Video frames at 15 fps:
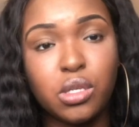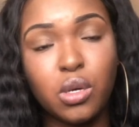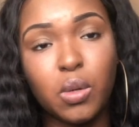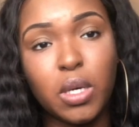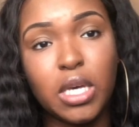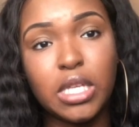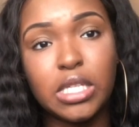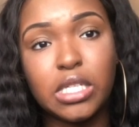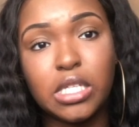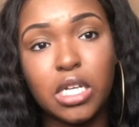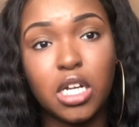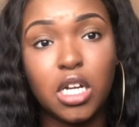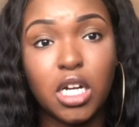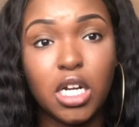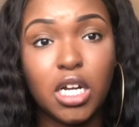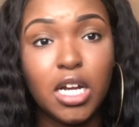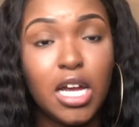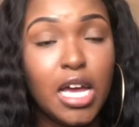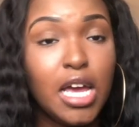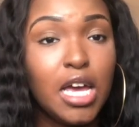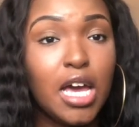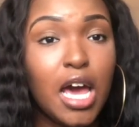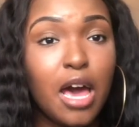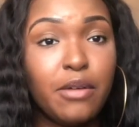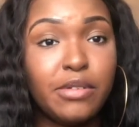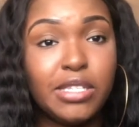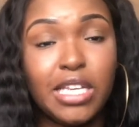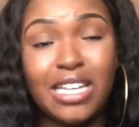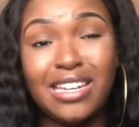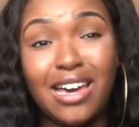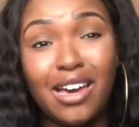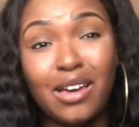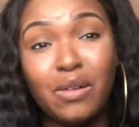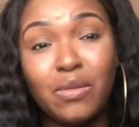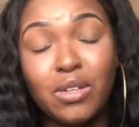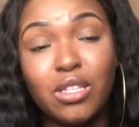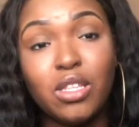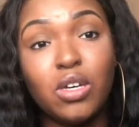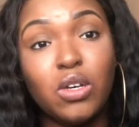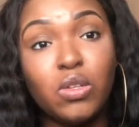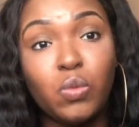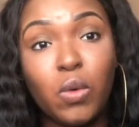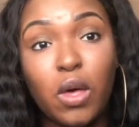So consider, I would say, not going to those.